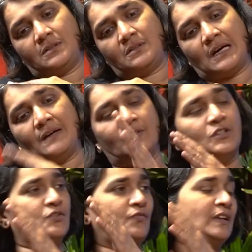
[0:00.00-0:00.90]

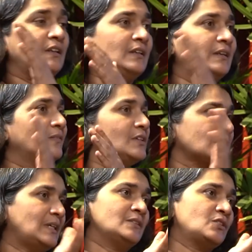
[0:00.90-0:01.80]
diverse funding,
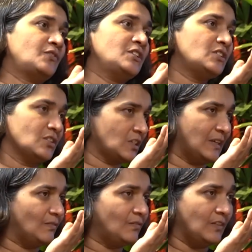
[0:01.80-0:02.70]
diverse kinds of research
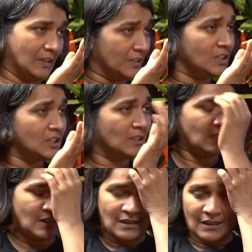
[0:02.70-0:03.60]
can flourish.
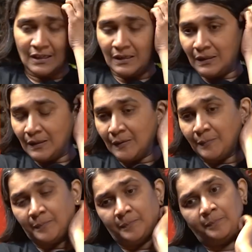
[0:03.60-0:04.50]

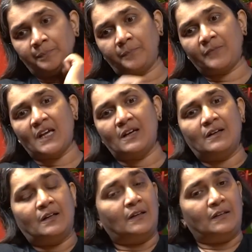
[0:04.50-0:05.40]

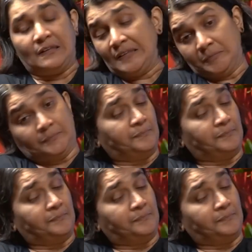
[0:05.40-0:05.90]
Yeah.